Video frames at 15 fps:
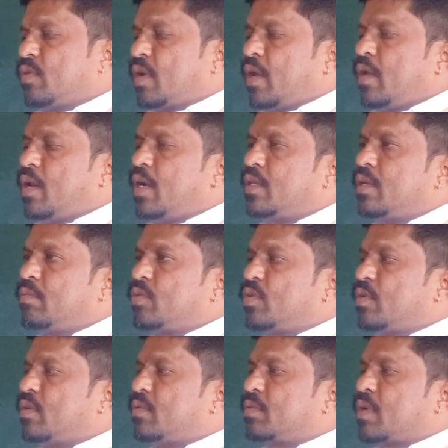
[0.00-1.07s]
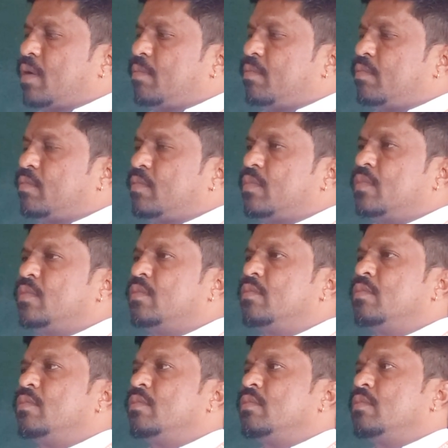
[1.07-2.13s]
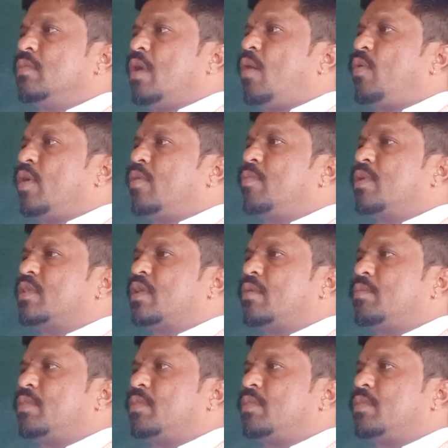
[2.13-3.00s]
Okay, let them do that. Come. How are you?